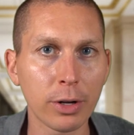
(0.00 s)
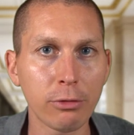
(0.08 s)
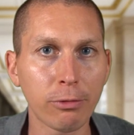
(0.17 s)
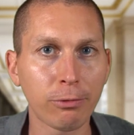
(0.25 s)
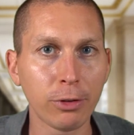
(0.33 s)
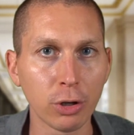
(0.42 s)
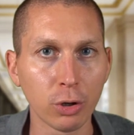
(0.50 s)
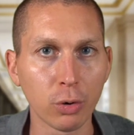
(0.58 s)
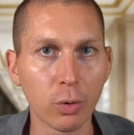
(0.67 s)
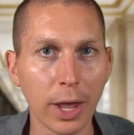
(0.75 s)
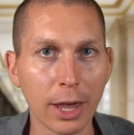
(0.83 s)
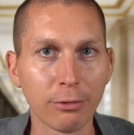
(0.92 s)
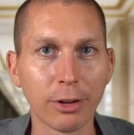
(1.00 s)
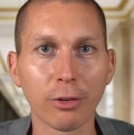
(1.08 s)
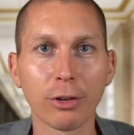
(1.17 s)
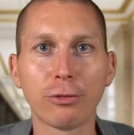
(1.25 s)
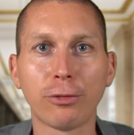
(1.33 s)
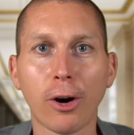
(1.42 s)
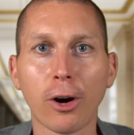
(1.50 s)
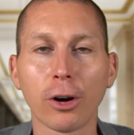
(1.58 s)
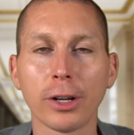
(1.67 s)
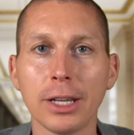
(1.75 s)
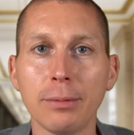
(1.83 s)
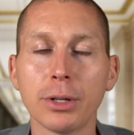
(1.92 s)
few and very far
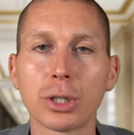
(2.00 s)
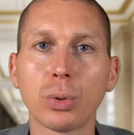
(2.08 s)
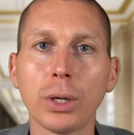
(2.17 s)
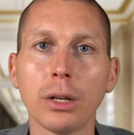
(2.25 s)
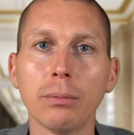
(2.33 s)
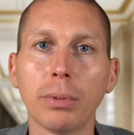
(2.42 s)
in between,